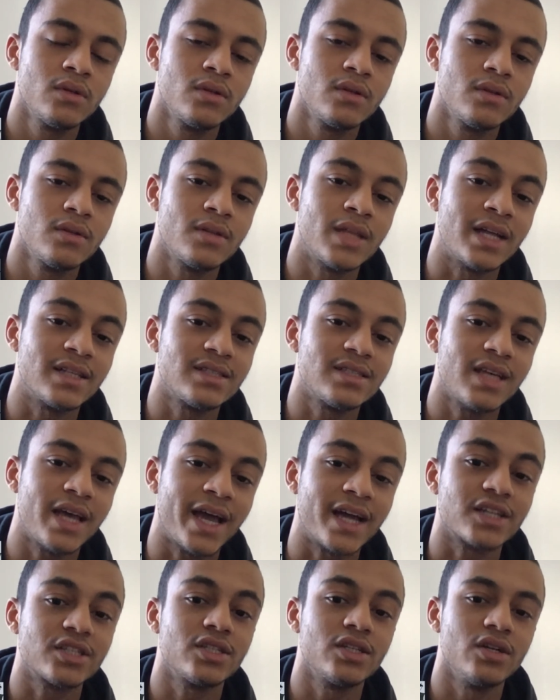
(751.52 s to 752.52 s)
that's
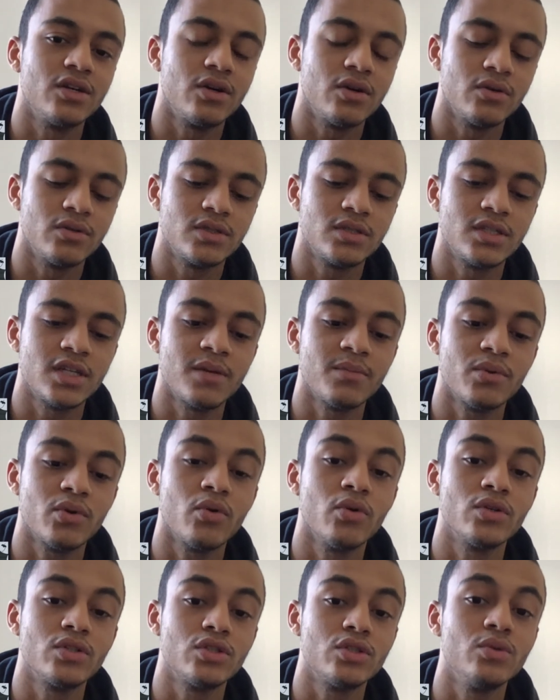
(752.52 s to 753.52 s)
actually a whole step, or
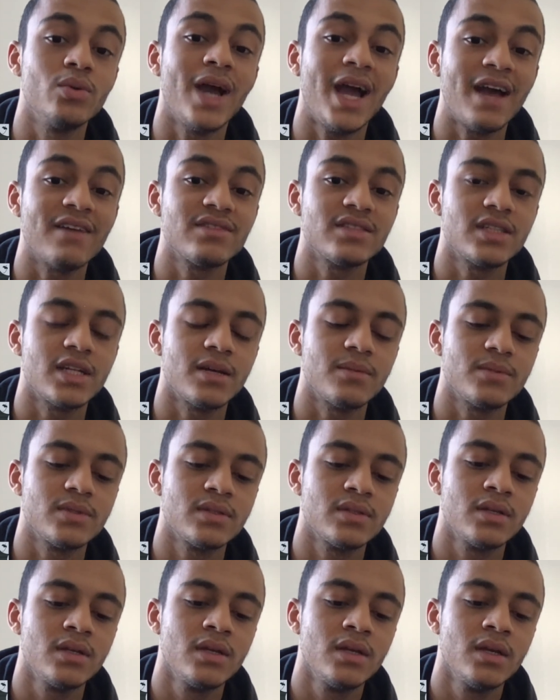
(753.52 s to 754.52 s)
2 half steps.
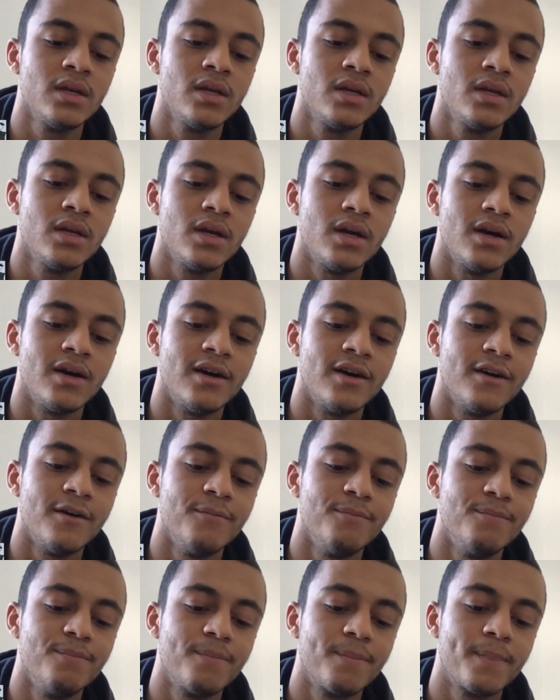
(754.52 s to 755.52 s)

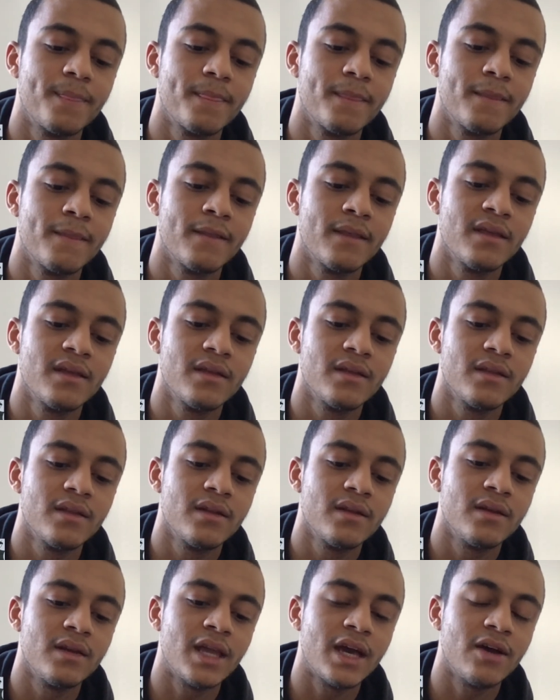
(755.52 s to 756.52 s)

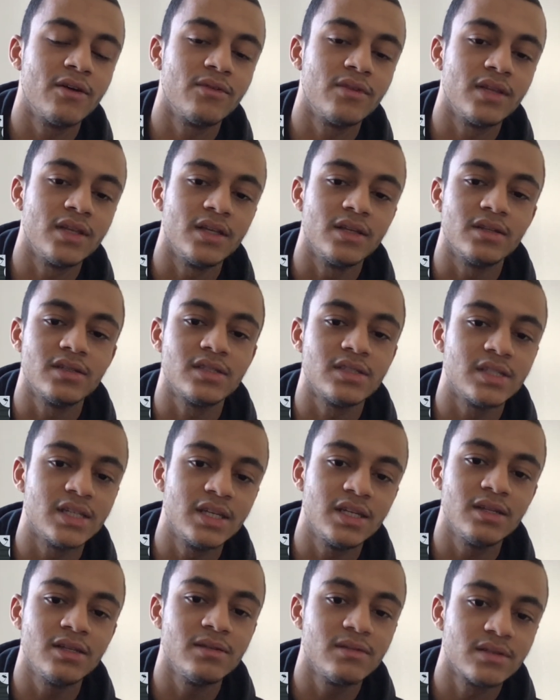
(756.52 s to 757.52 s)
Now the
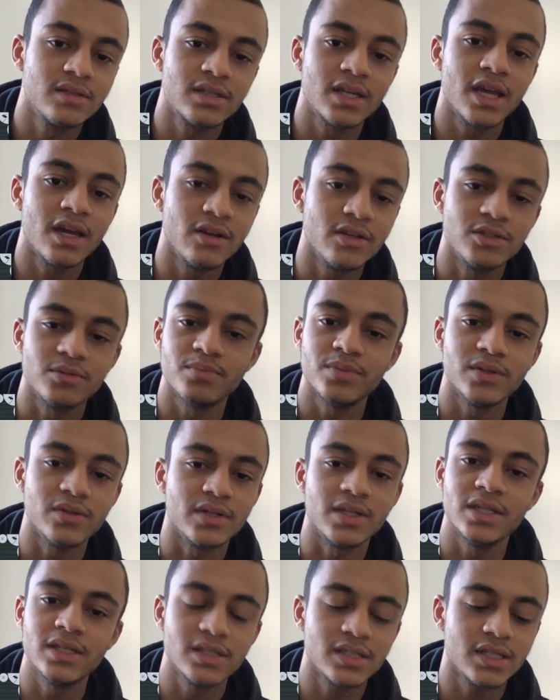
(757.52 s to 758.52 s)
C scale is built
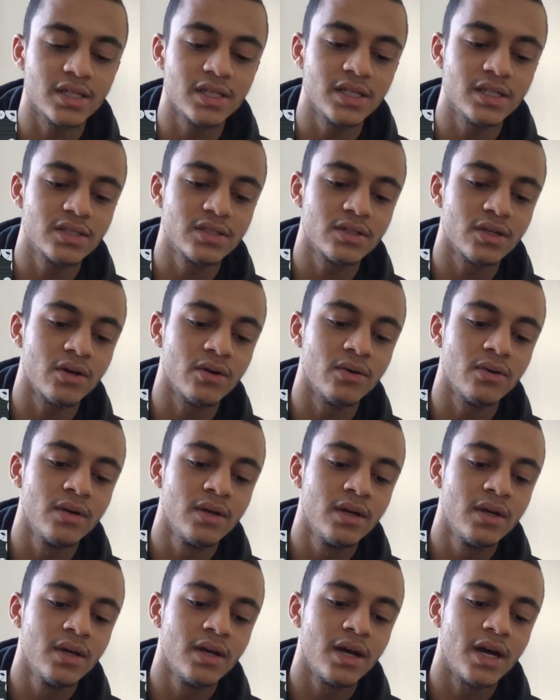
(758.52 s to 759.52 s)
easily, so
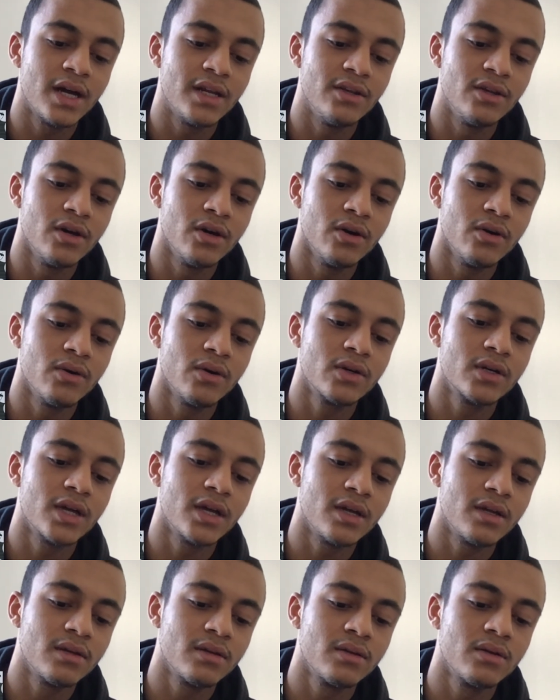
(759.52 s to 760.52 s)
I know, okay,
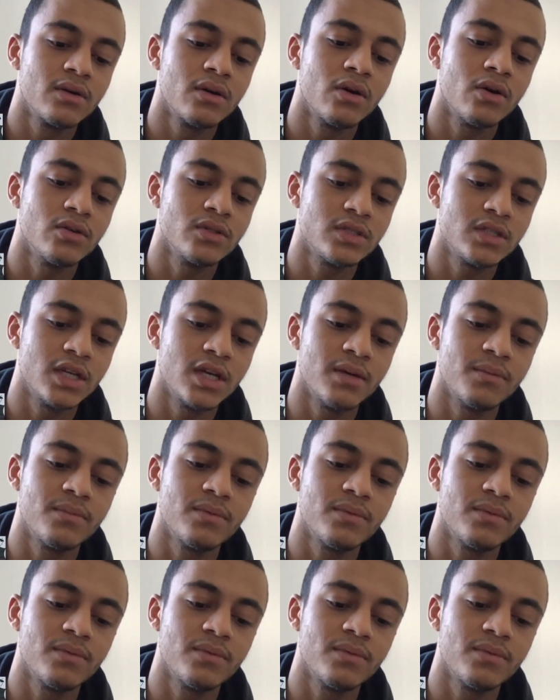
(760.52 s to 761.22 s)
whole step,